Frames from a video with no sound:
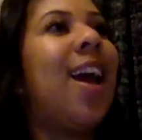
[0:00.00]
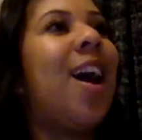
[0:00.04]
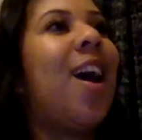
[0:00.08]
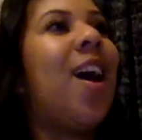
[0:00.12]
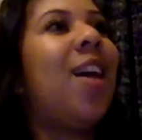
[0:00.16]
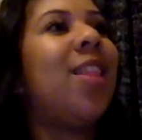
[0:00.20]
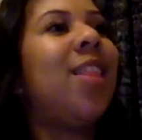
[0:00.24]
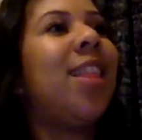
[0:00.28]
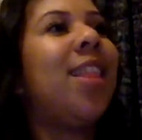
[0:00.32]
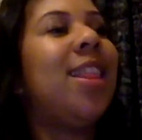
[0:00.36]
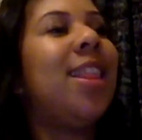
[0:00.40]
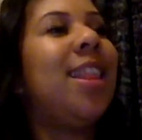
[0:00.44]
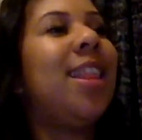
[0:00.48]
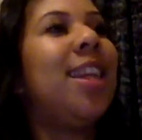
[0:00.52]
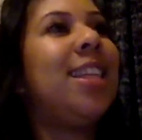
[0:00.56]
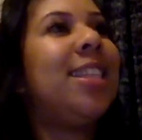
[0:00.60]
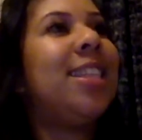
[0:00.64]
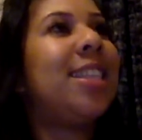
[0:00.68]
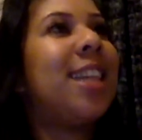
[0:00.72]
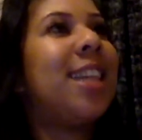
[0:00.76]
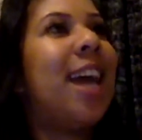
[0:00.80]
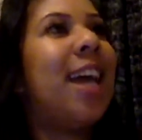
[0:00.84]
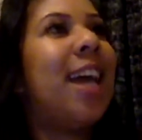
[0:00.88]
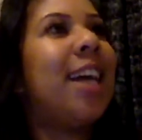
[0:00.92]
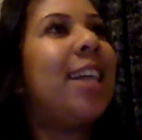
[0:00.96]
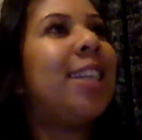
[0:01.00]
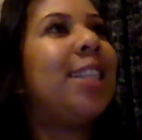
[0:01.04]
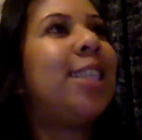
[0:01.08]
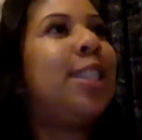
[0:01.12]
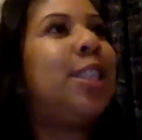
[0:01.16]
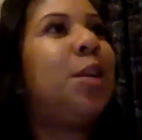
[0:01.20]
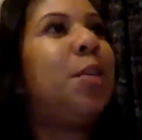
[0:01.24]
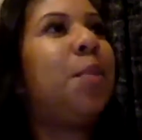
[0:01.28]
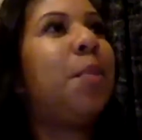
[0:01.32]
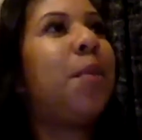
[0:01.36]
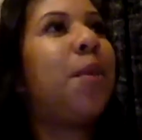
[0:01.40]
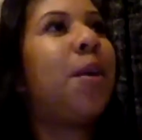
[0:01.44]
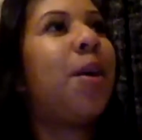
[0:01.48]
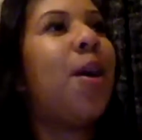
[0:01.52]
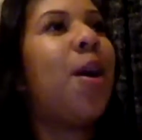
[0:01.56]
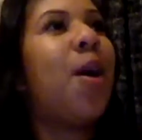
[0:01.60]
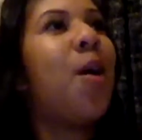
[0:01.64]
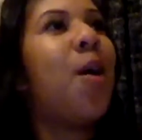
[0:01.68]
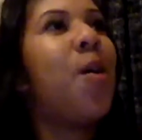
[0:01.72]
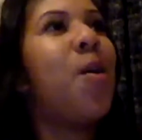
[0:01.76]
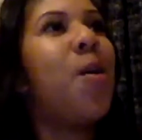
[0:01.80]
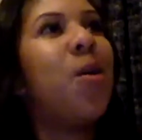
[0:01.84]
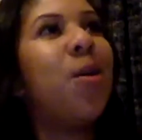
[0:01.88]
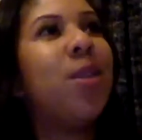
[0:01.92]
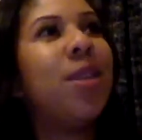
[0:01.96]
all of these like super
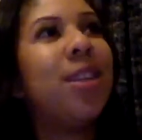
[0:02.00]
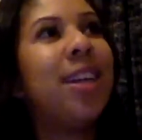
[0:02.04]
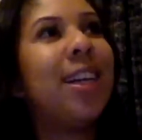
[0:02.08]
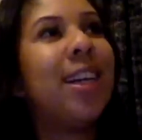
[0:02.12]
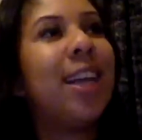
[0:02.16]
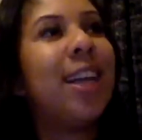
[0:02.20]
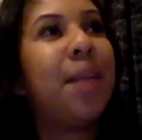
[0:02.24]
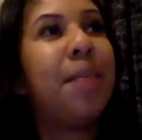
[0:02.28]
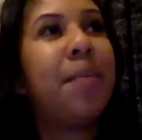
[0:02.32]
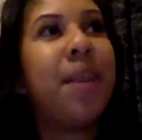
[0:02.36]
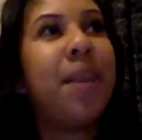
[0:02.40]
old looking